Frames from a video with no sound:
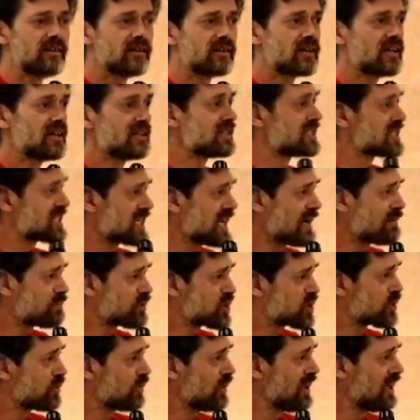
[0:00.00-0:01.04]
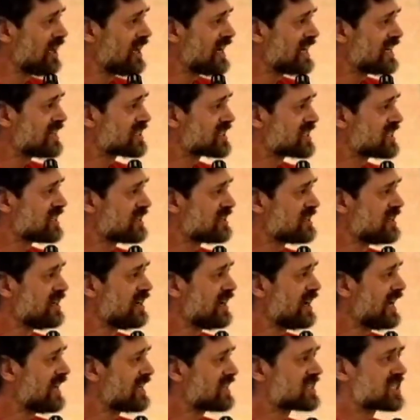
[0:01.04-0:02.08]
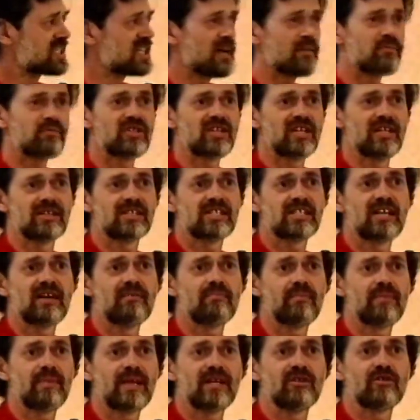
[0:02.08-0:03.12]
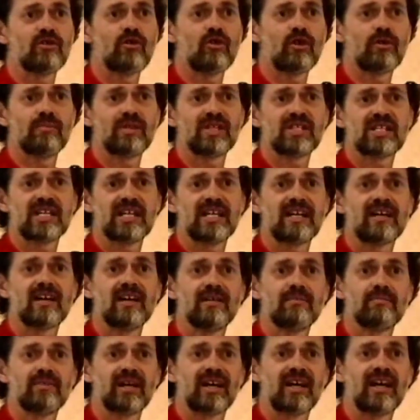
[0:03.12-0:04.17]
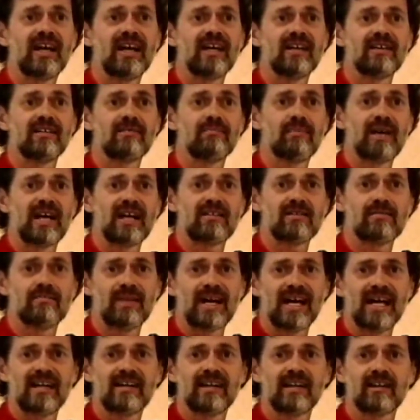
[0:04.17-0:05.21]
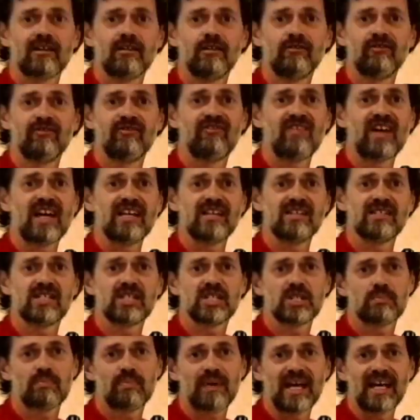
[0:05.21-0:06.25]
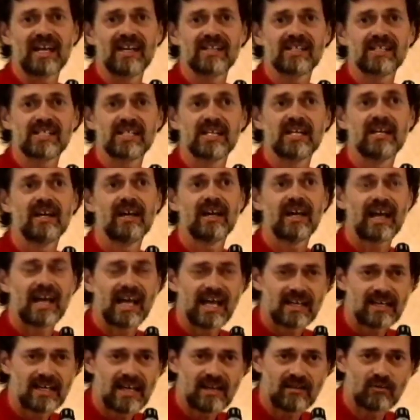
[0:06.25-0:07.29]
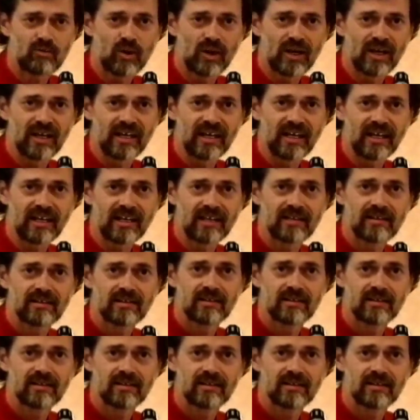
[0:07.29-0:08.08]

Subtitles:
conceptualize it except in some enormously complicated mathematical phase space anyway.